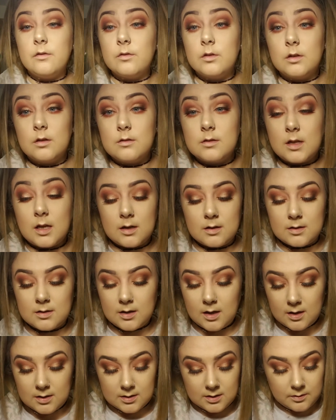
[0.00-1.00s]
of those
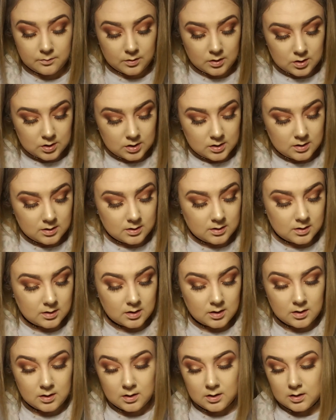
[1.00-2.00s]
Anastasia brushes
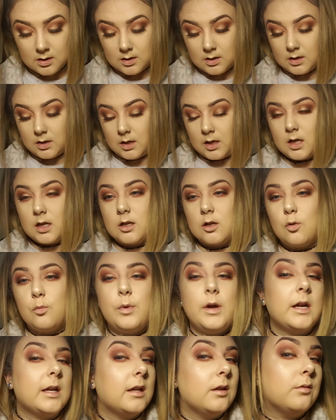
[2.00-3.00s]
and go
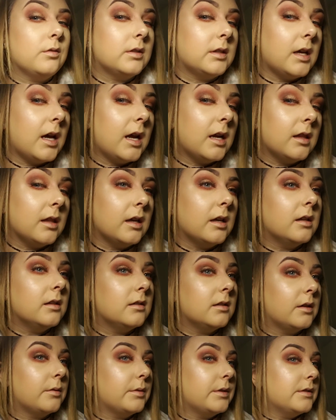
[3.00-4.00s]
back in with the highlight
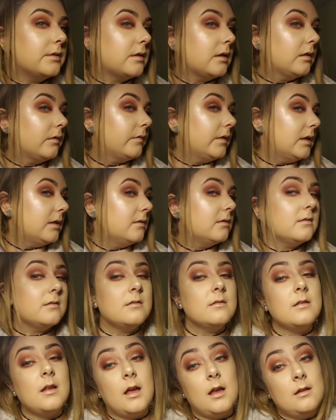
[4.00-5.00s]
that we use on our face.
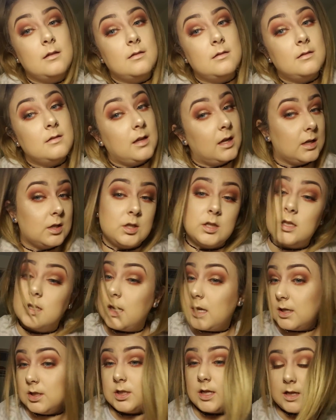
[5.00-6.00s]
That's actually an
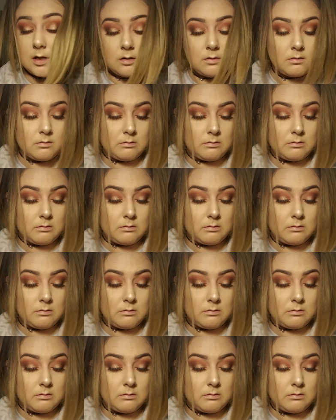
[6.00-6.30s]
eyeshadow.